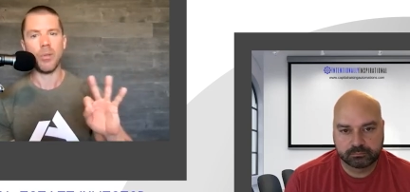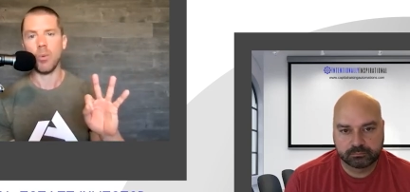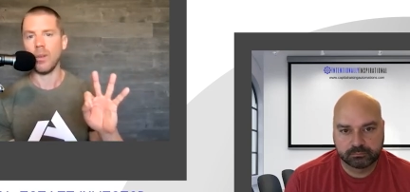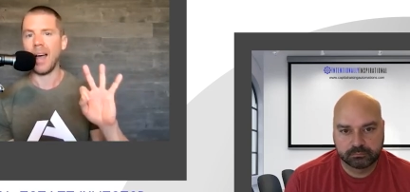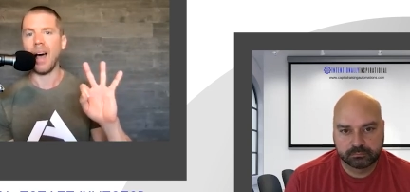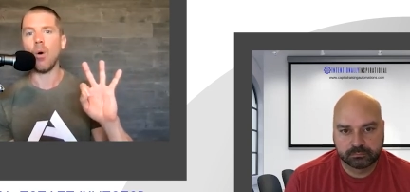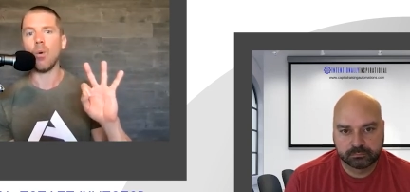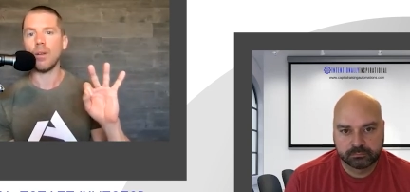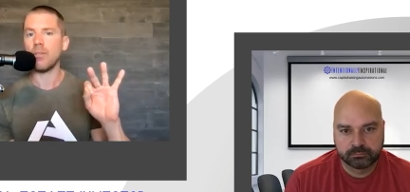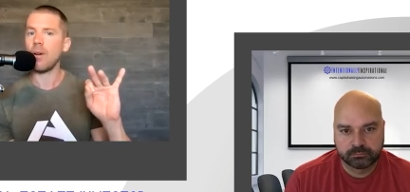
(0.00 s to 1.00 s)
Speaker 1: without,
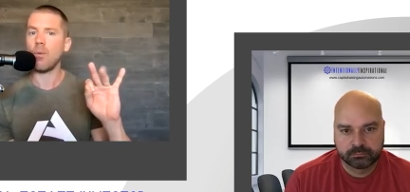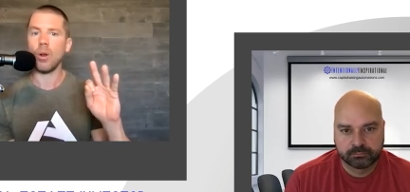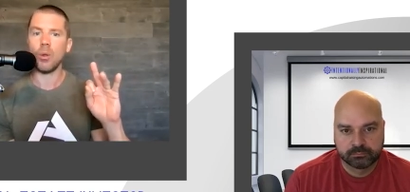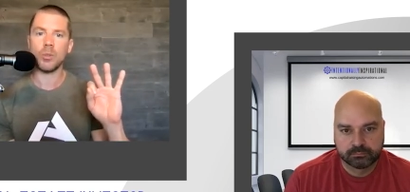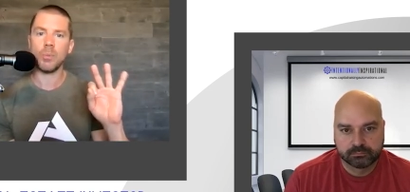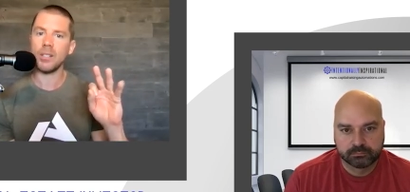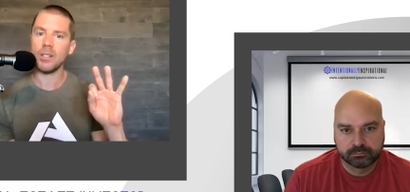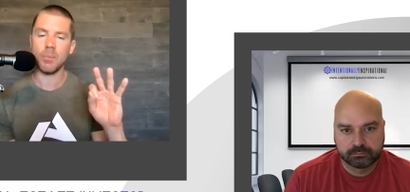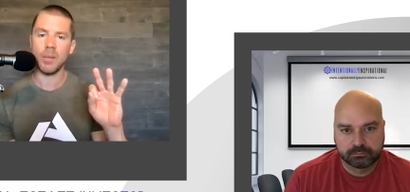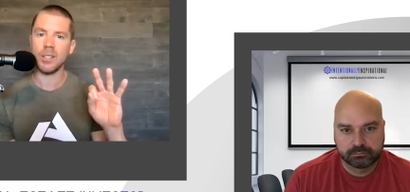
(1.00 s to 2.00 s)
if you have one of those pieces
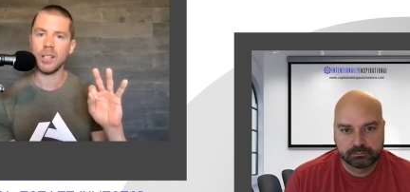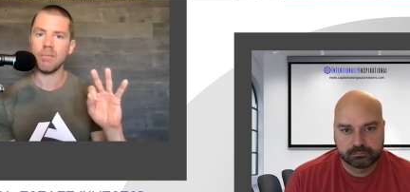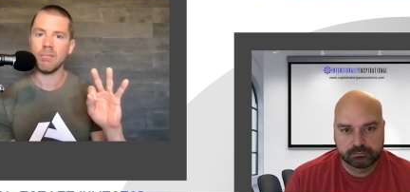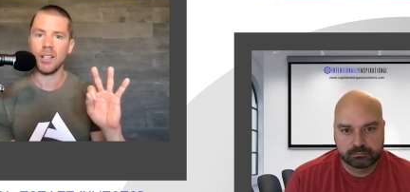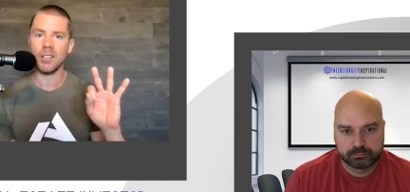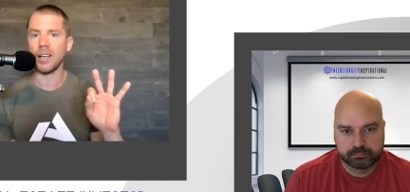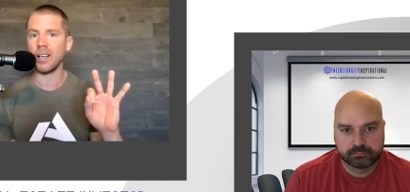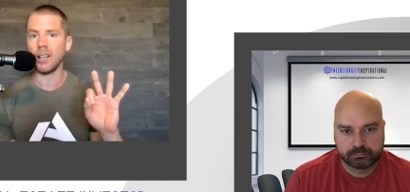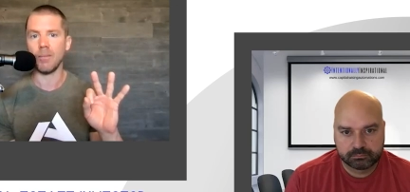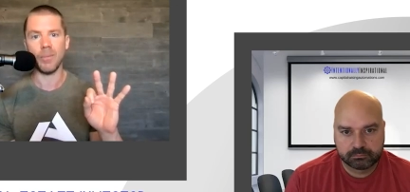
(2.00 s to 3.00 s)
missing, it's like
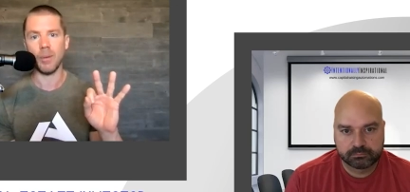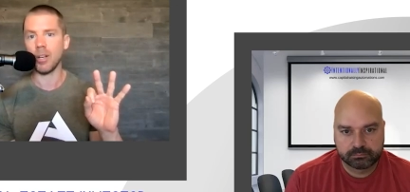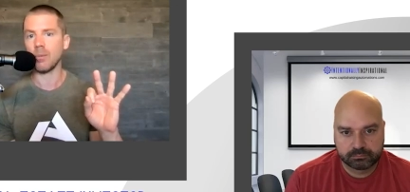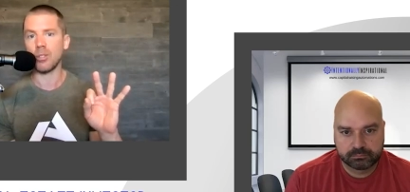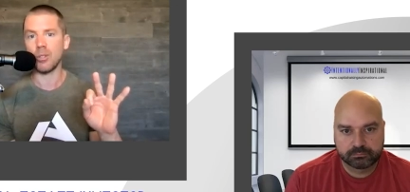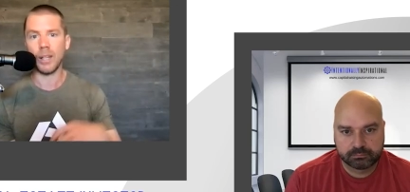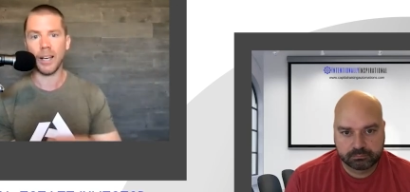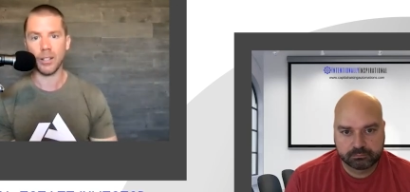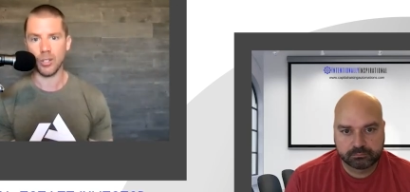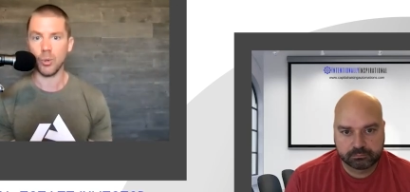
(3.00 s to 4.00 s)
it becomes a
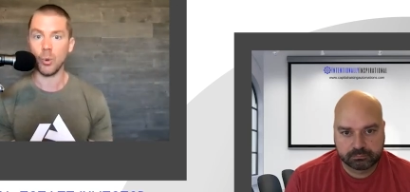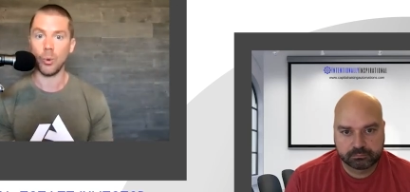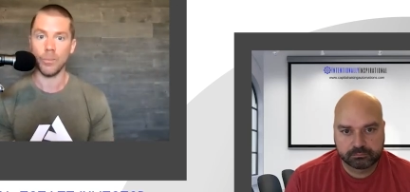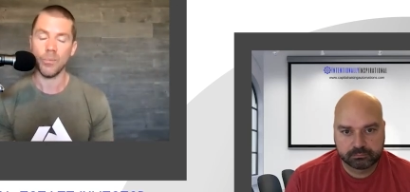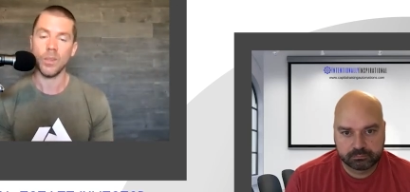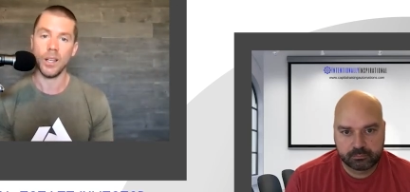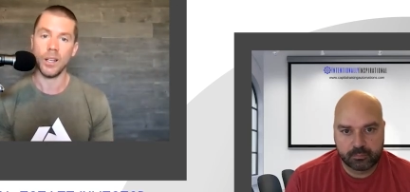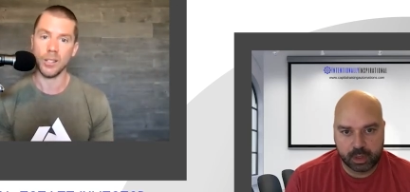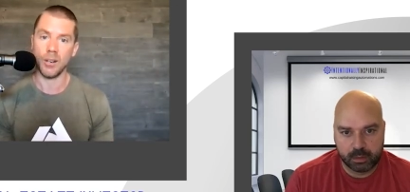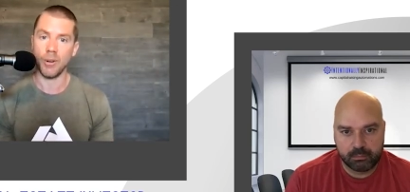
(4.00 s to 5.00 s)
two-legged stool and it's
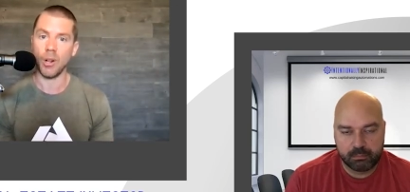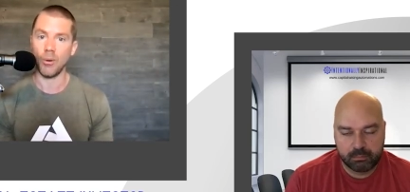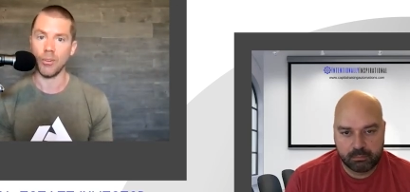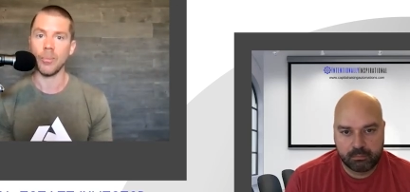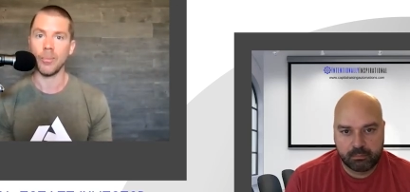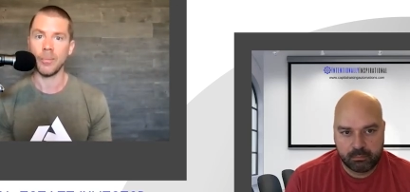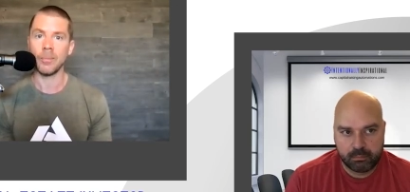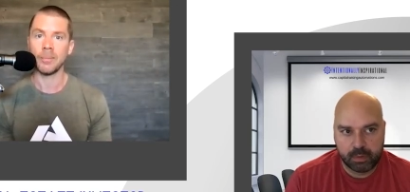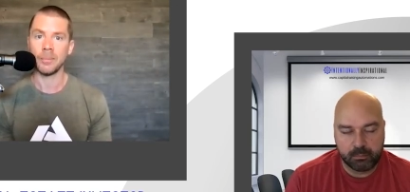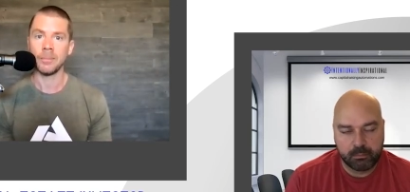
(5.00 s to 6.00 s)
going to fall over.
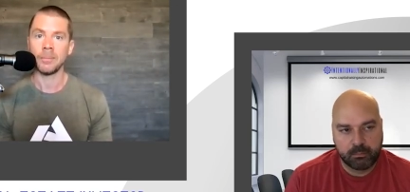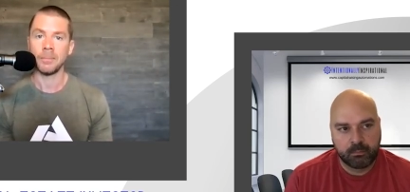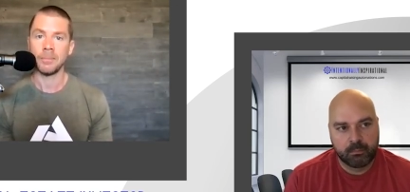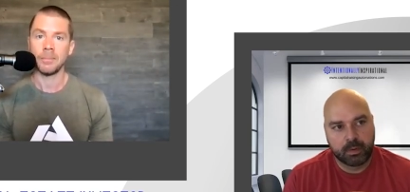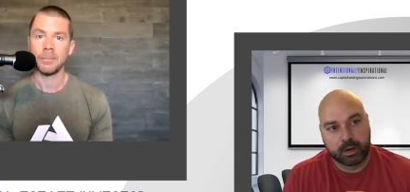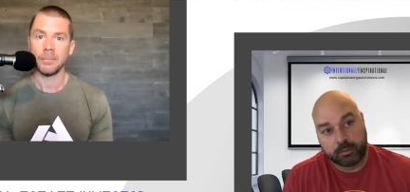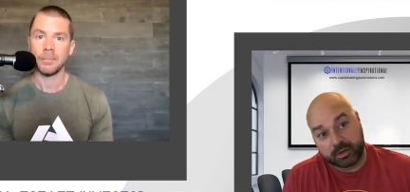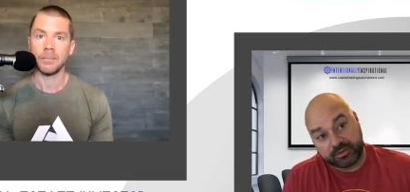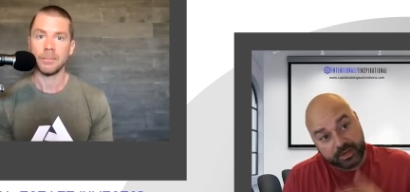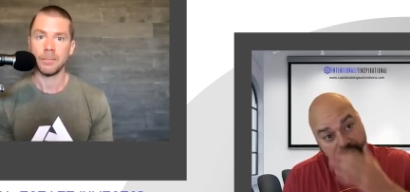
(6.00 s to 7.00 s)
Speaker 2: Yep. Well
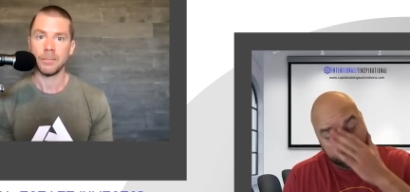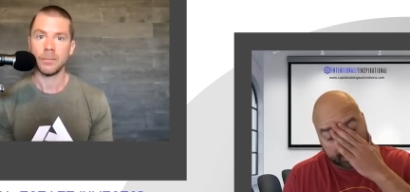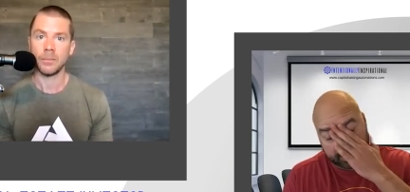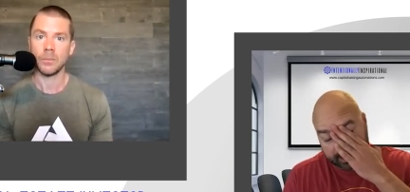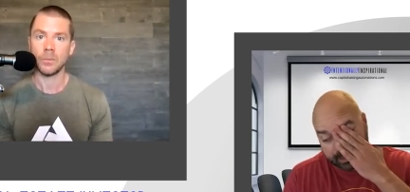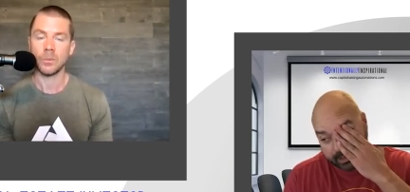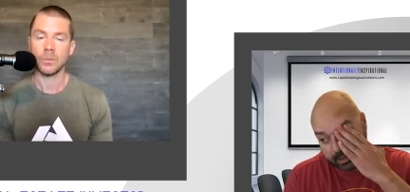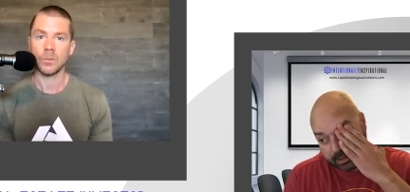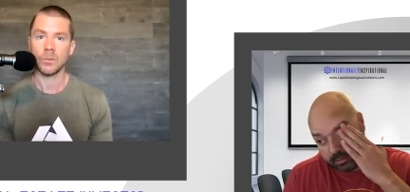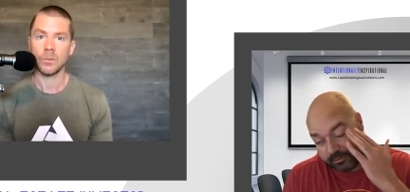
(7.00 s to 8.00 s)
said. And I
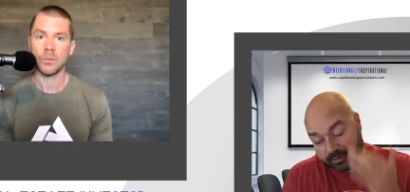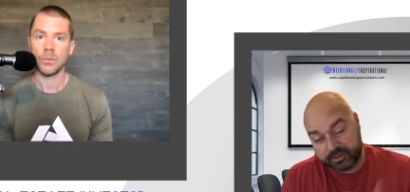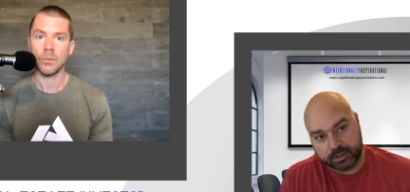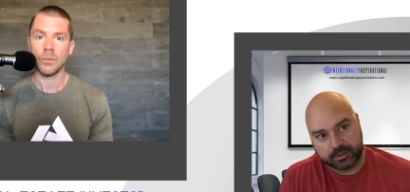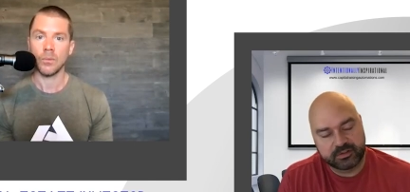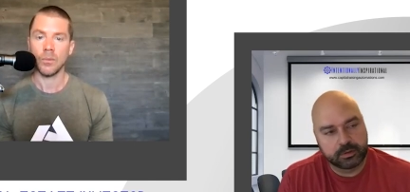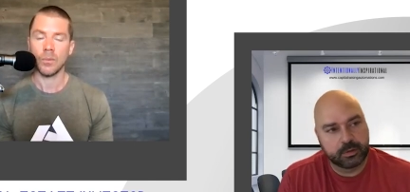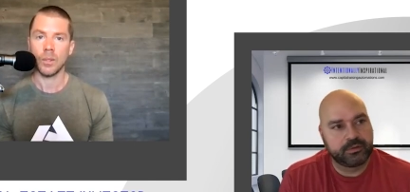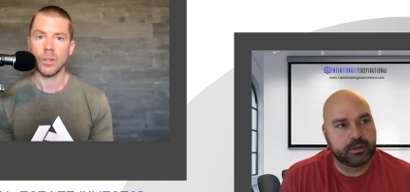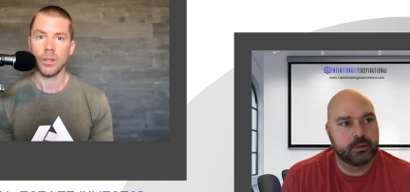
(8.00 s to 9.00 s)
don't know if I've shared this story
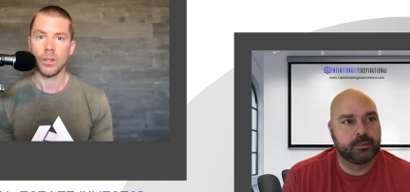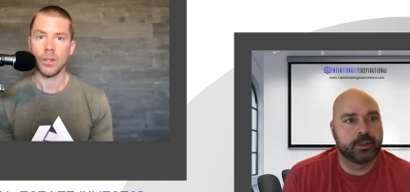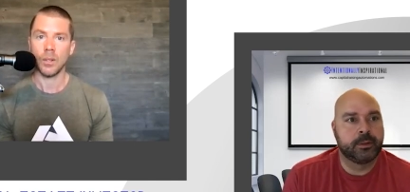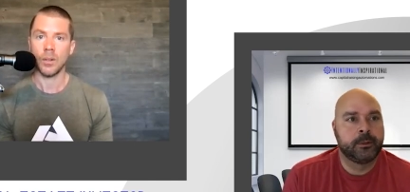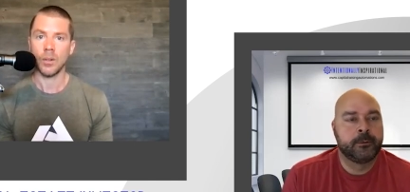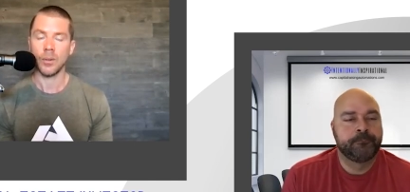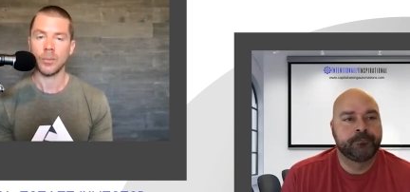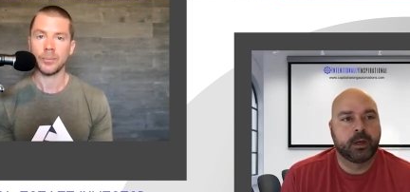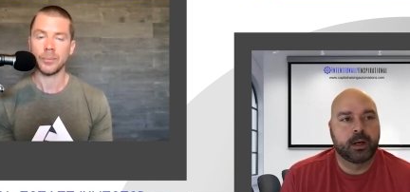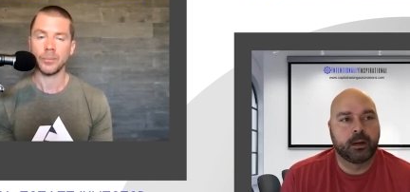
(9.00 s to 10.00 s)
with you,
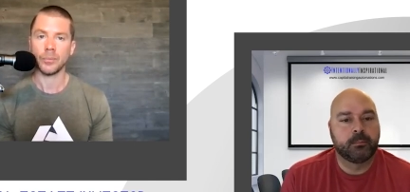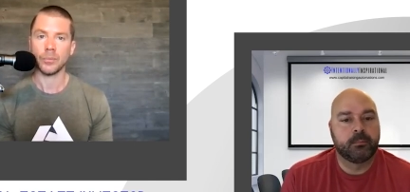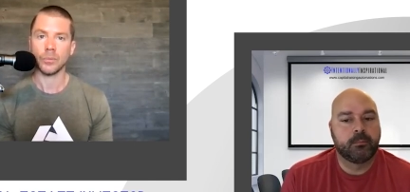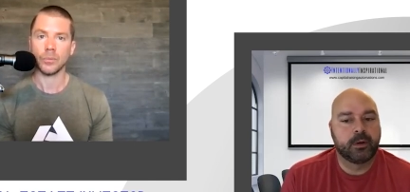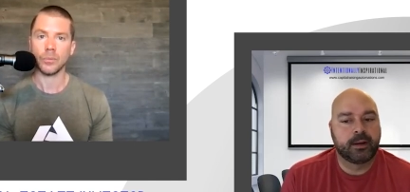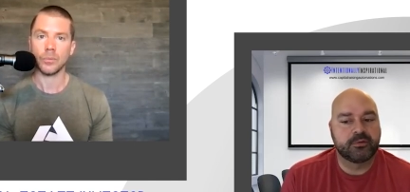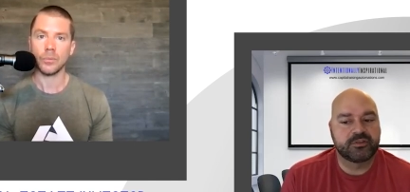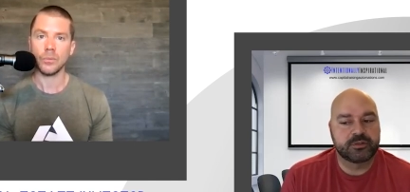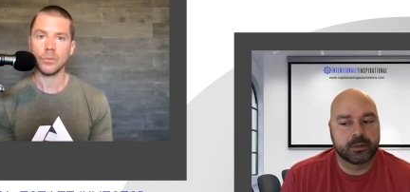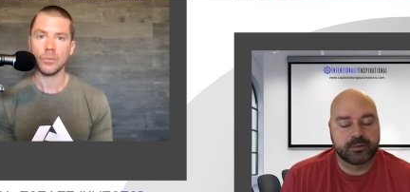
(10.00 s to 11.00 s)
but when I was
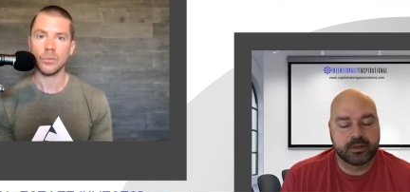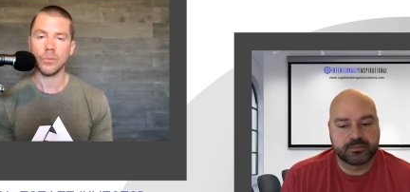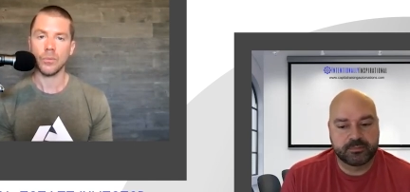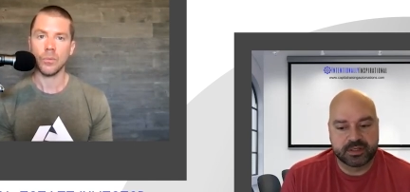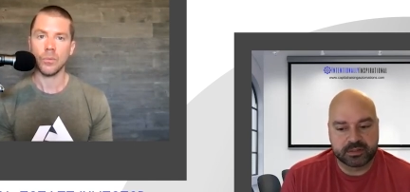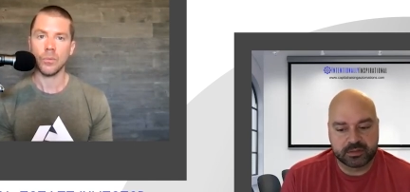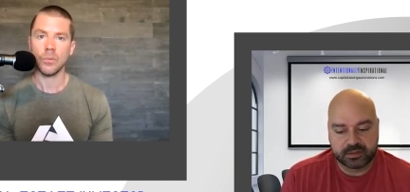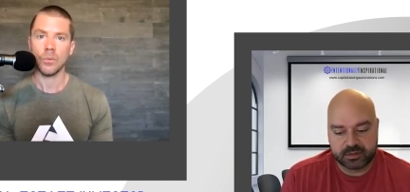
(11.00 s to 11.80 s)
starting this business,